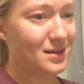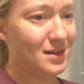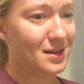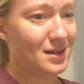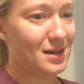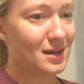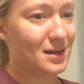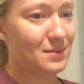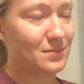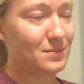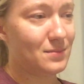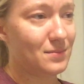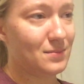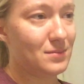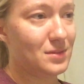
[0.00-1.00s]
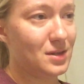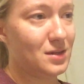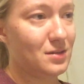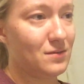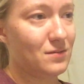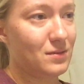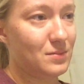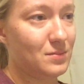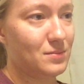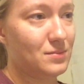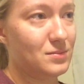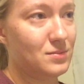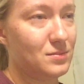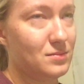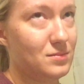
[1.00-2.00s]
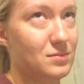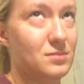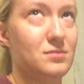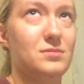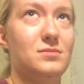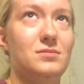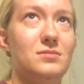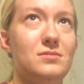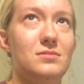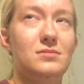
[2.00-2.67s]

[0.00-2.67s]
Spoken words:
(silence)